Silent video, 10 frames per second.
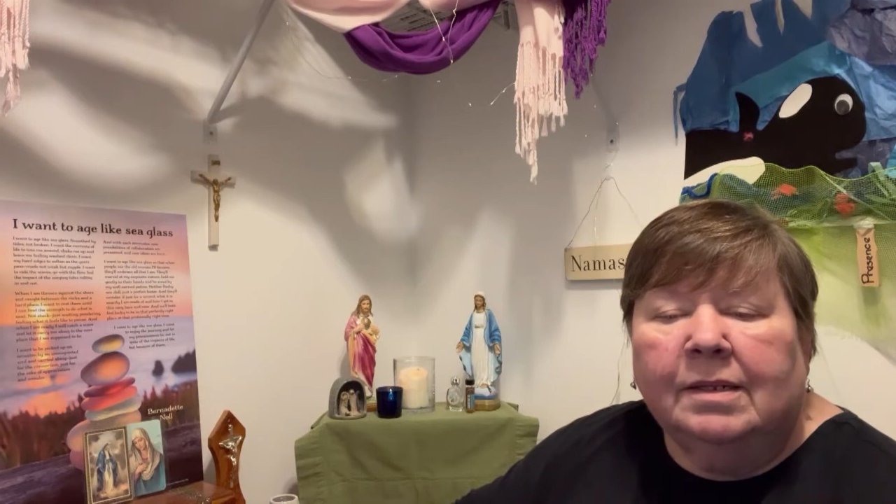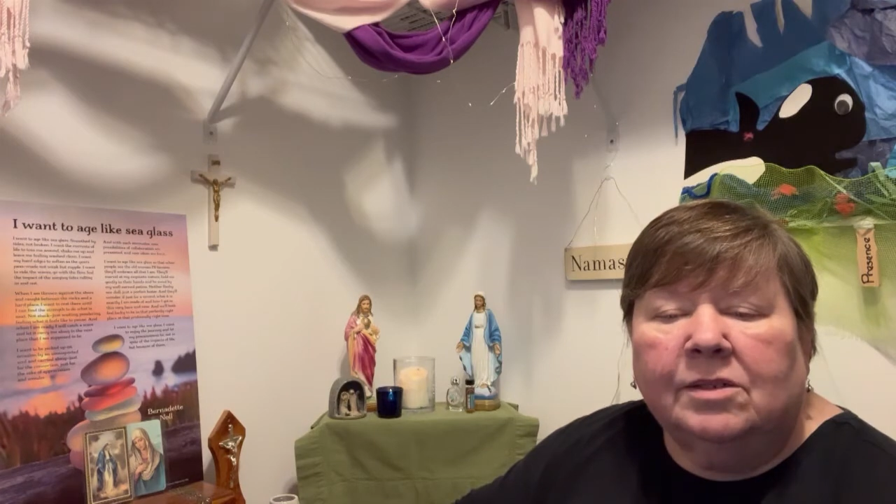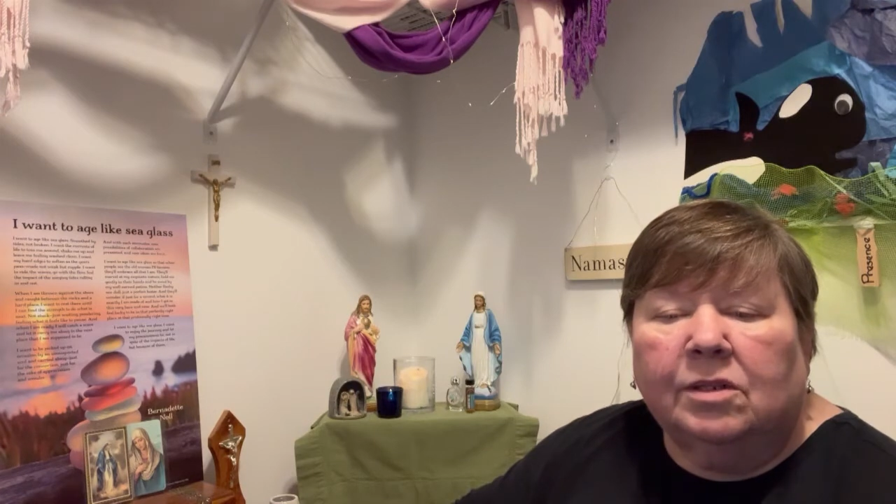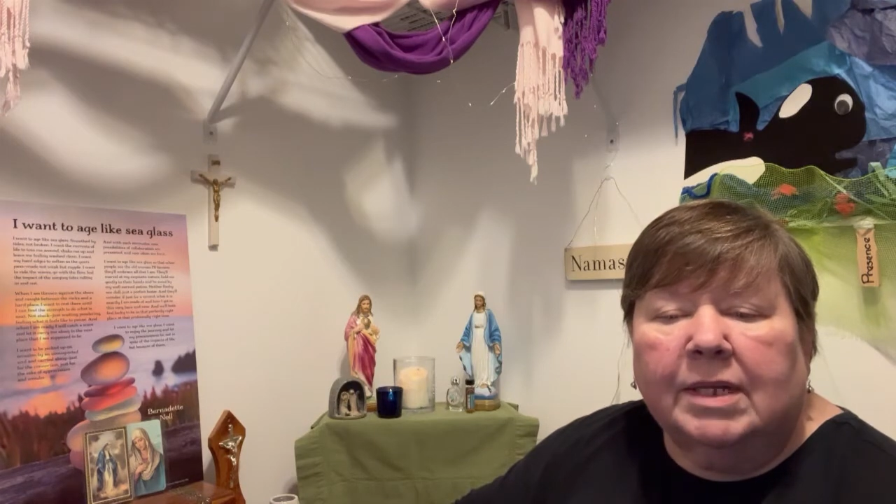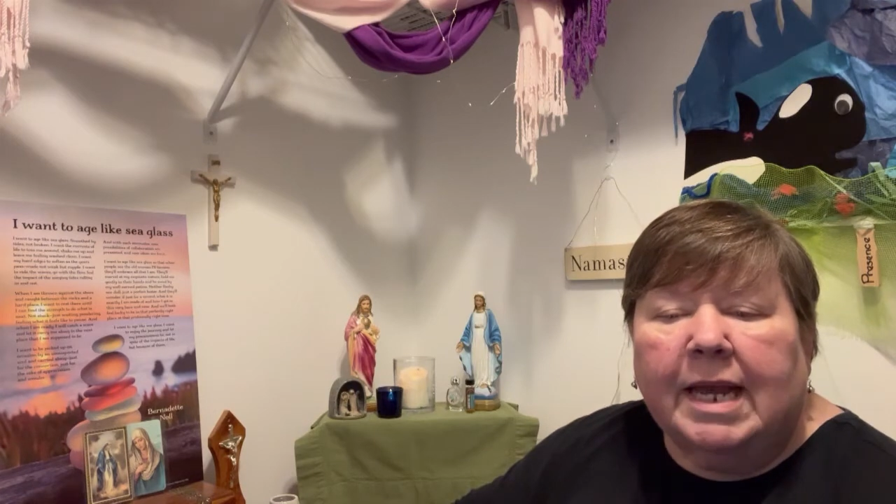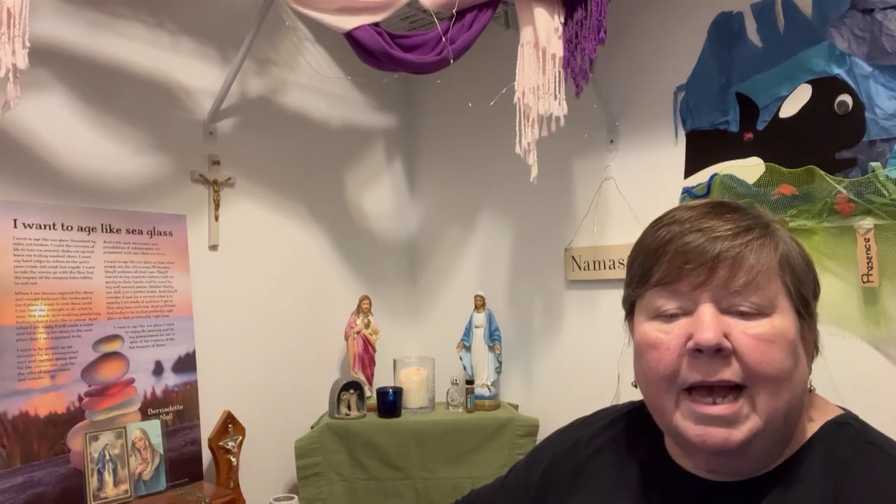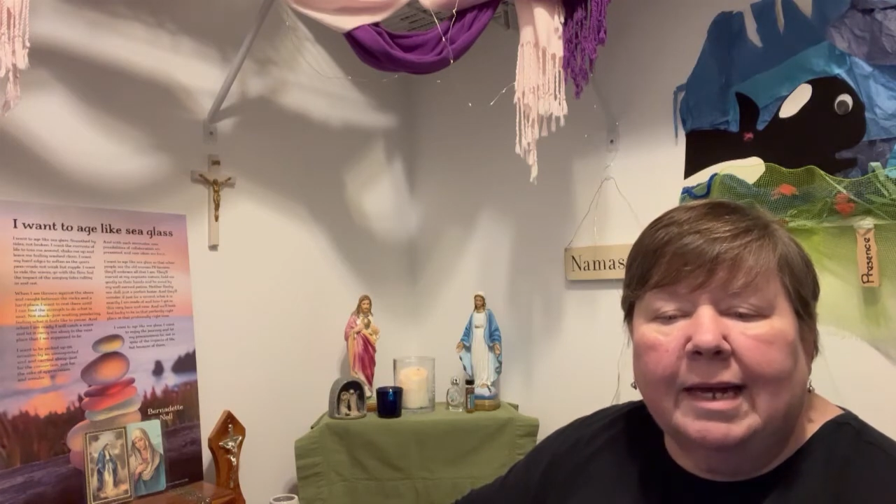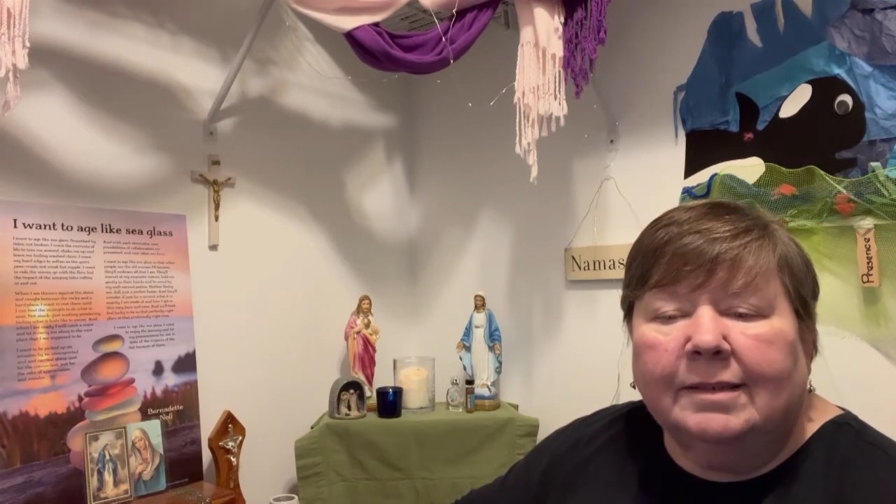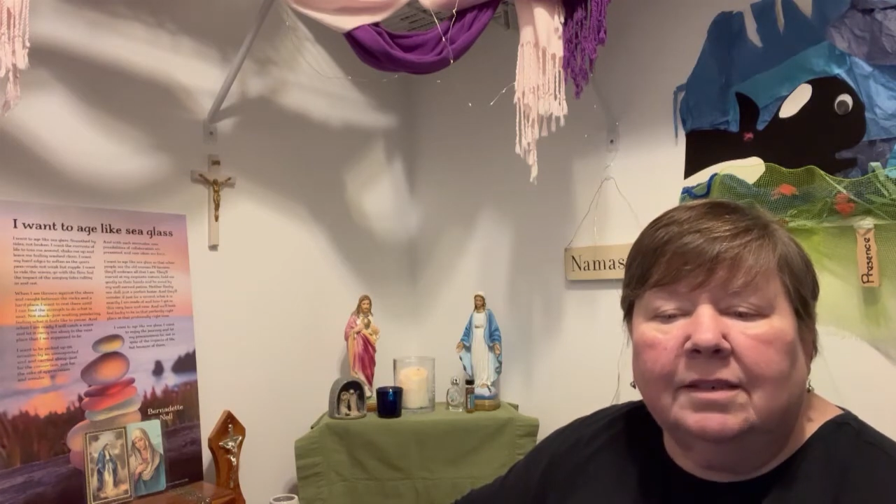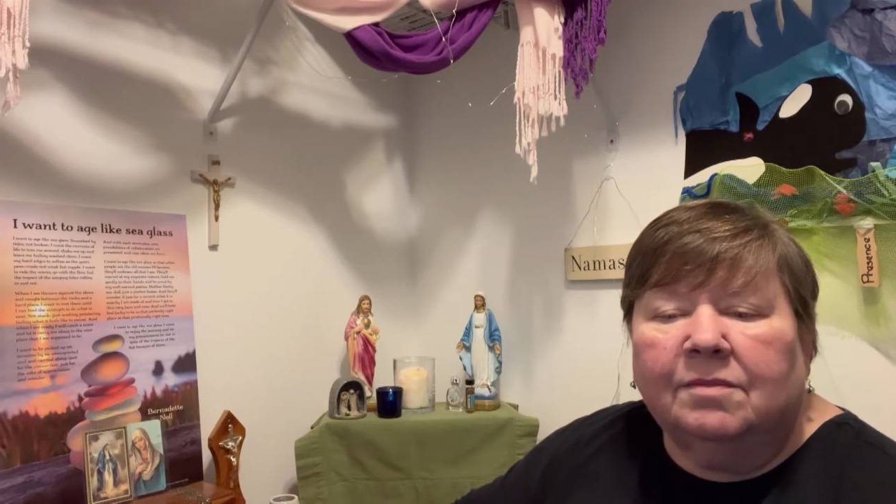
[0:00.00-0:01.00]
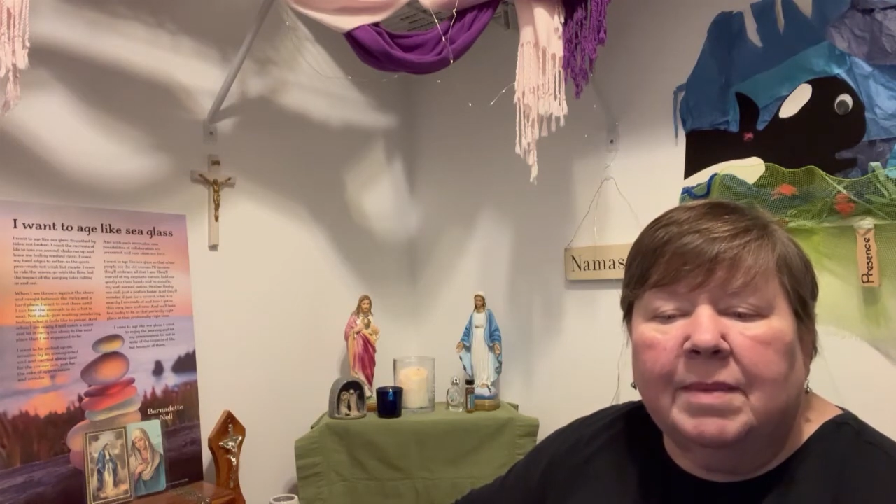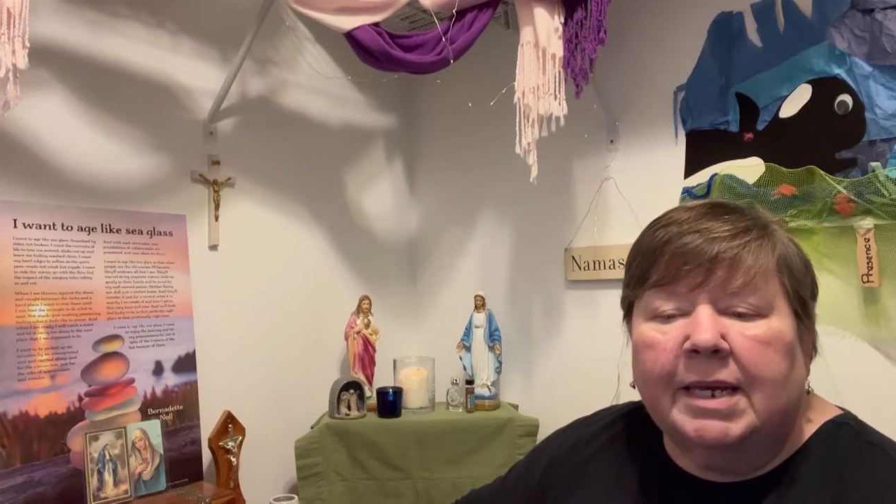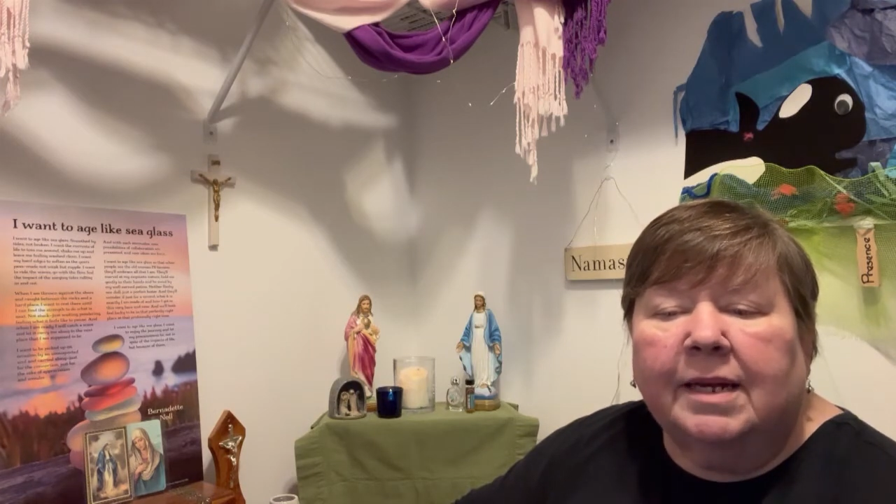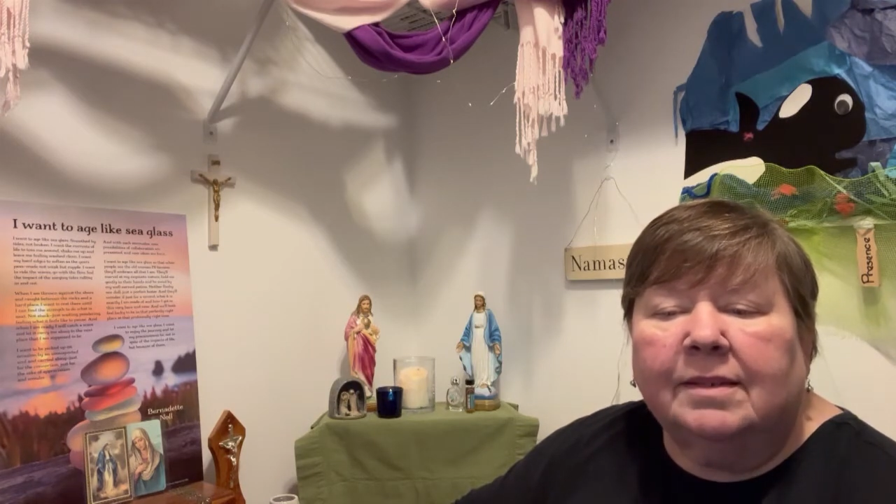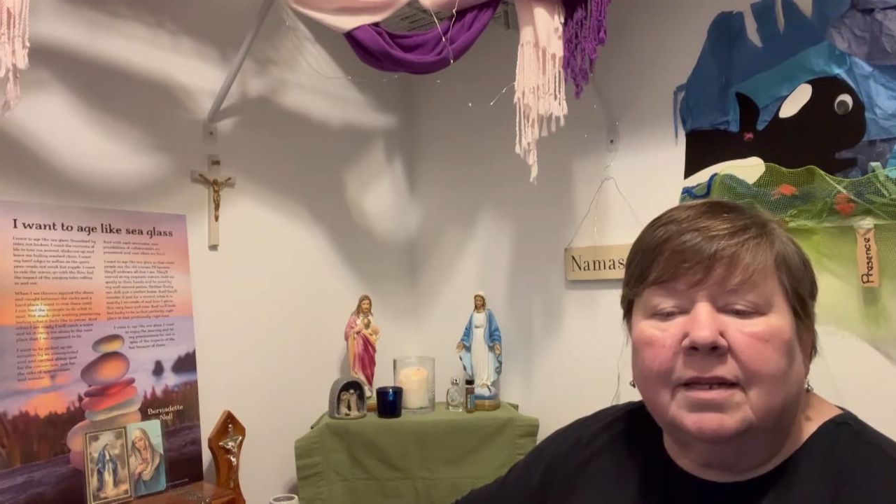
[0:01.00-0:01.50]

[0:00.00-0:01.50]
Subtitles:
So the act of making